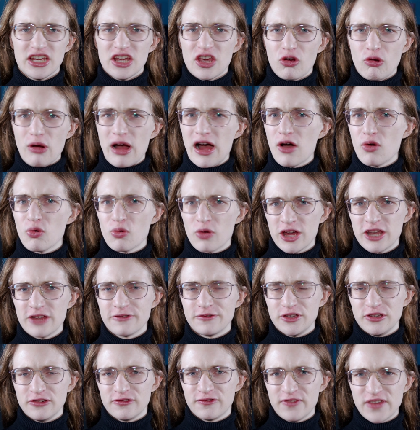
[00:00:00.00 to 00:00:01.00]
Well, quite a
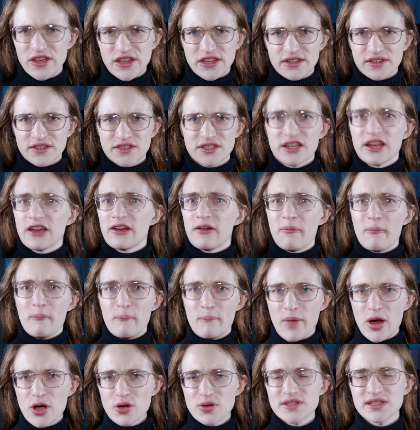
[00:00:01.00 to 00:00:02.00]
few things.
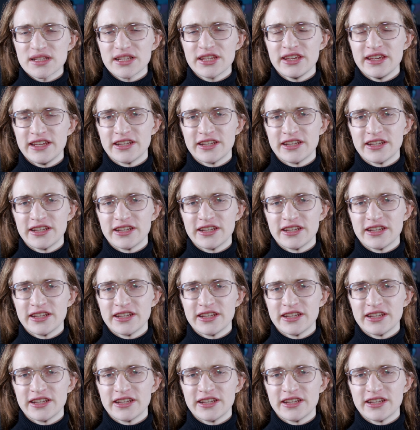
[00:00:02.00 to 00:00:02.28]
Mostly